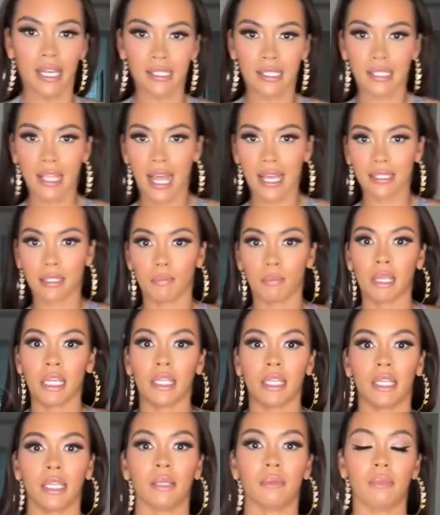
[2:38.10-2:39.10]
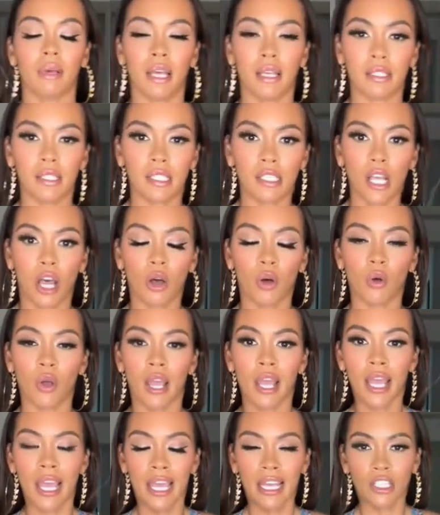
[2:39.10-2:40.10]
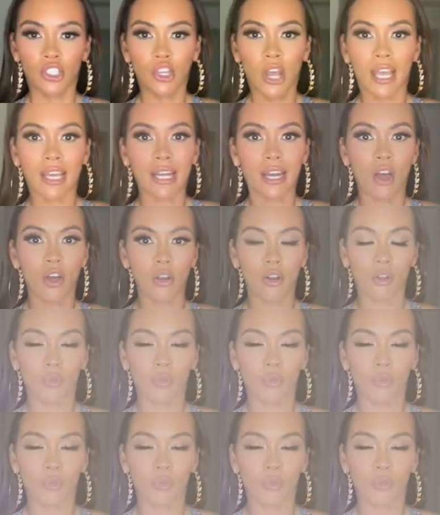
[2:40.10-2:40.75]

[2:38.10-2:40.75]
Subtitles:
with him, and he had access to their private and